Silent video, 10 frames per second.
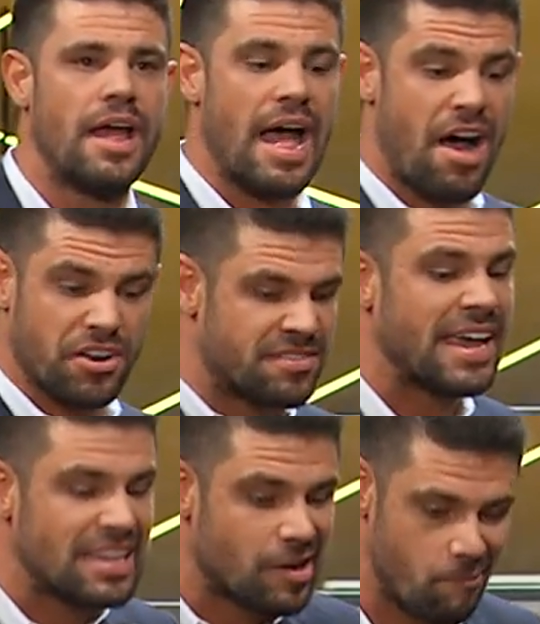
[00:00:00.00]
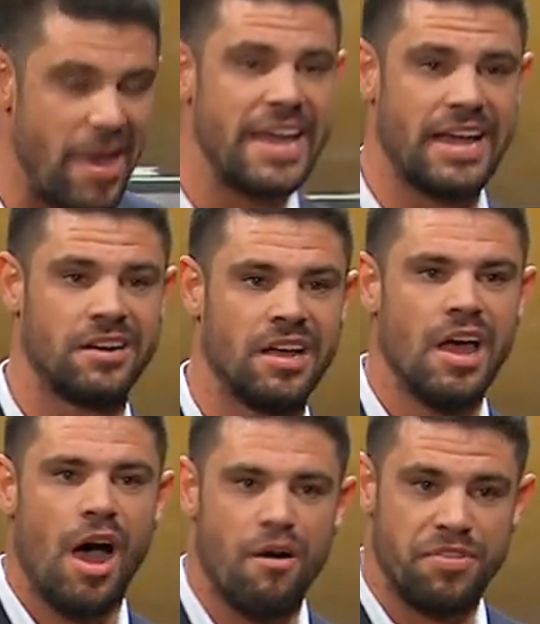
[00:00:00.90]
how to take command
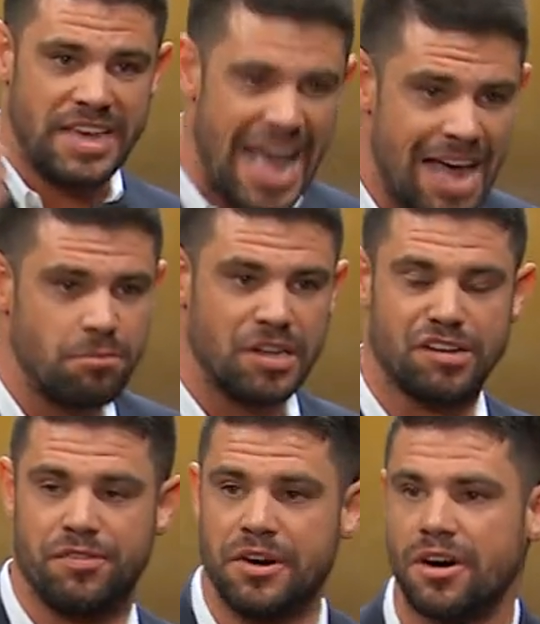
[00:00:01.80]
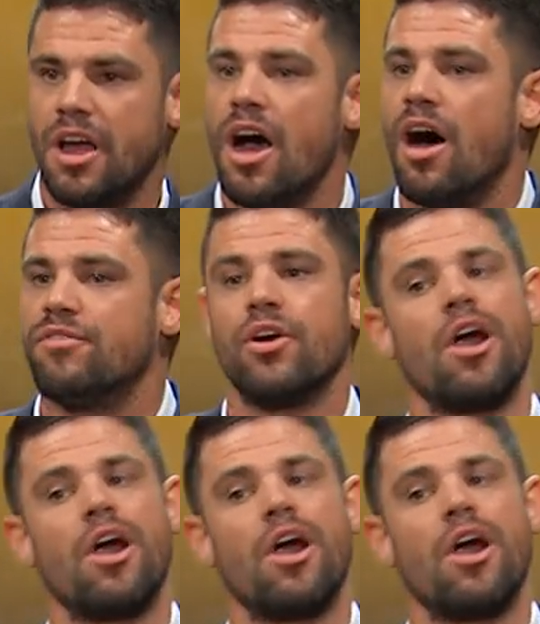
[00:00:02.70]
of the atmosphere of your